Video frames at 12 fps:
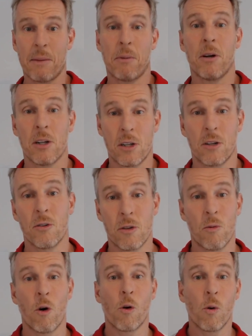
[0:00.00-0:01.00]
the person who was
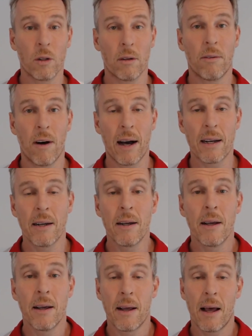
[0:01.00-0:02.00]
more qualified
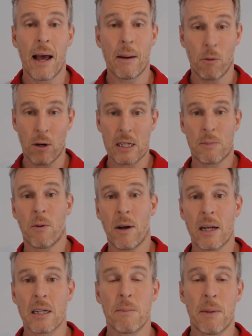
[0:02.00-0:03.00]
and more
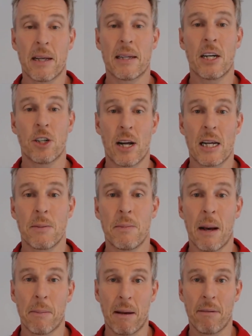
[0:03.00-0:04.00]
experienced, because they chased
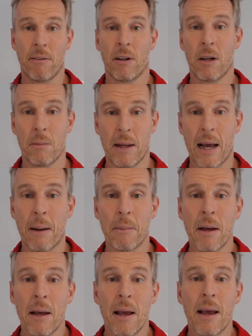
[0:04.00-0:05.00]
me up, they followed me up.
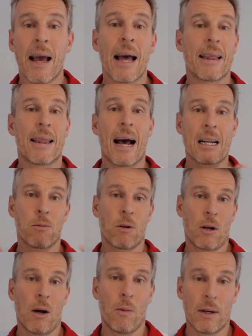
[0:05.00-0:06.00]
And that's what
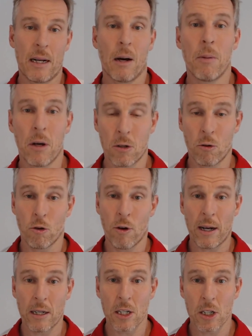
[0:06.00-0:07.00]
I want our personal
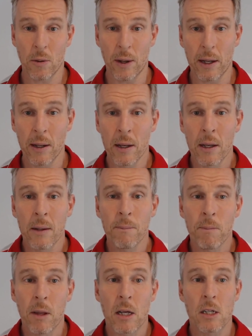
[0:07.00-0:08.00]
trainers doing.
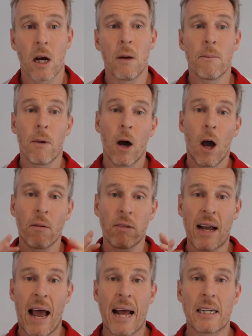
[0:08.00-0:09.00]
So
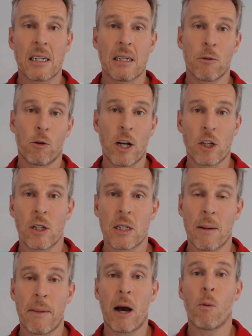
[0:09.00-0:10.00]
hopefully that answers some questions
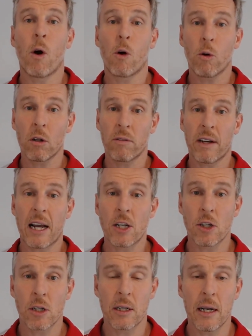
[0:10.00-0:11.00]
about what
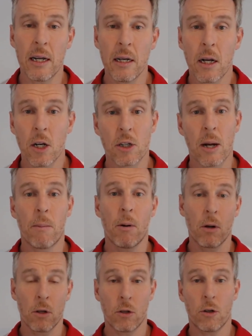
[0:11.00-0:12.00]
qualifications you need. Jump
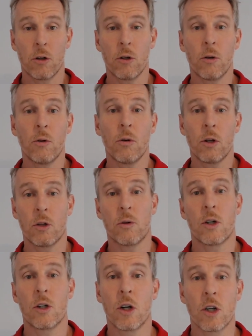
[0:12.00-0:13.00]
on Google, do
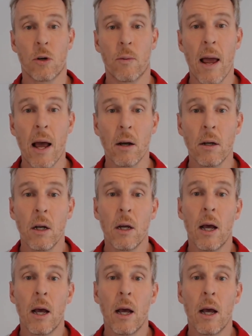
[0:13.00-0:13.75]
a search around,